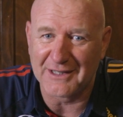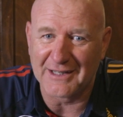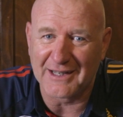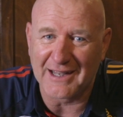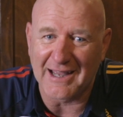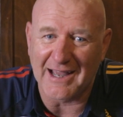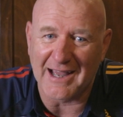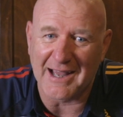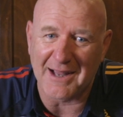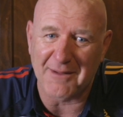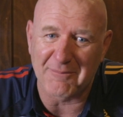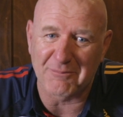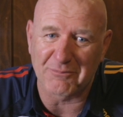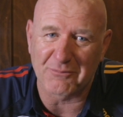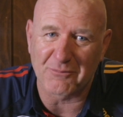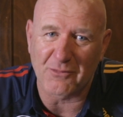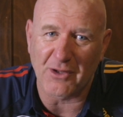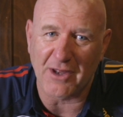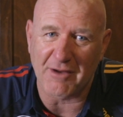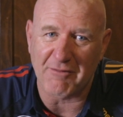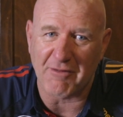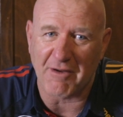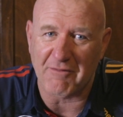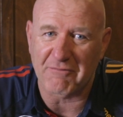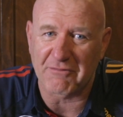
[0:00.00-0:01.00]
Um,
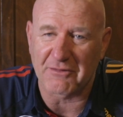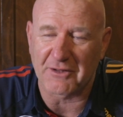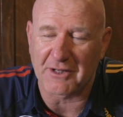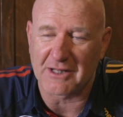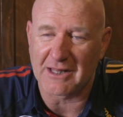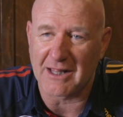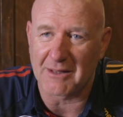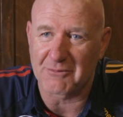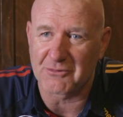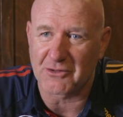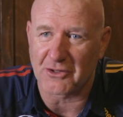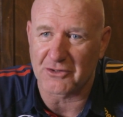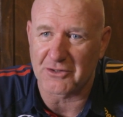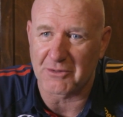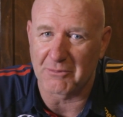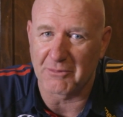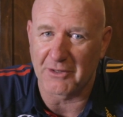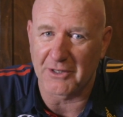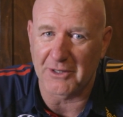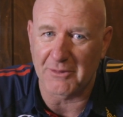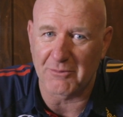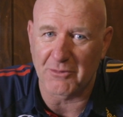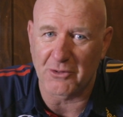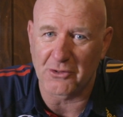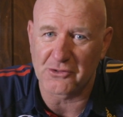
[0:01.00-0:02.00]
everyone from the club's got to
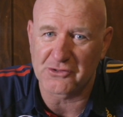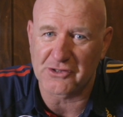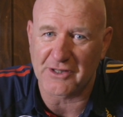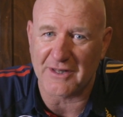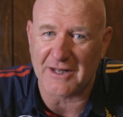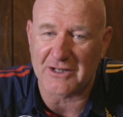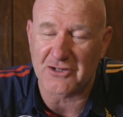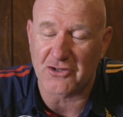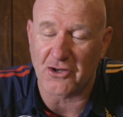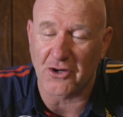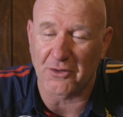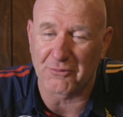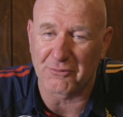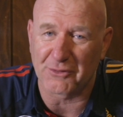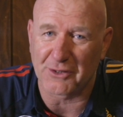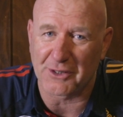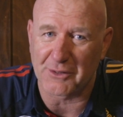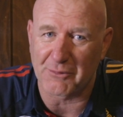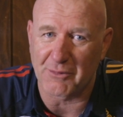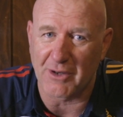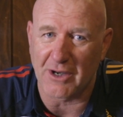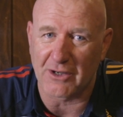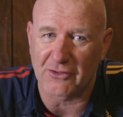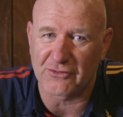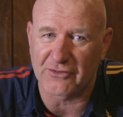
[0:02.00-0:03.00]
meet them all, so that's gone really
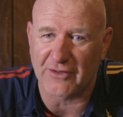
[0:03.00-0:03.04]
well.